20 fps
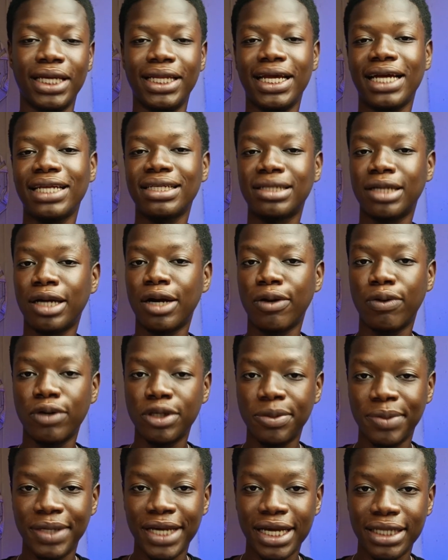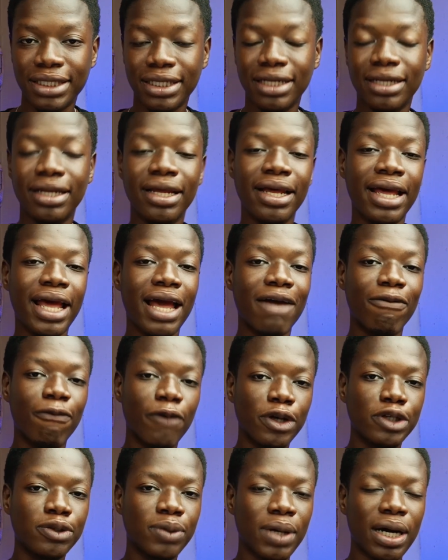That is how you're going to be getting a
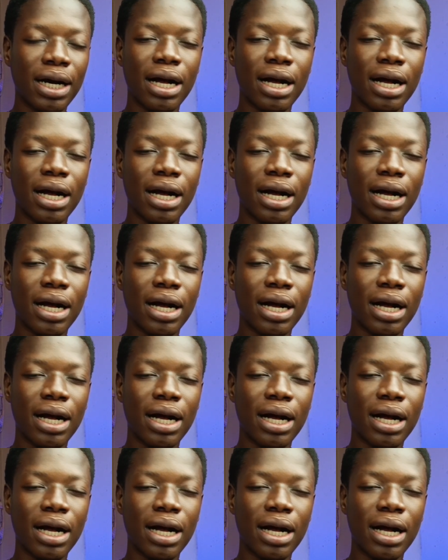virtual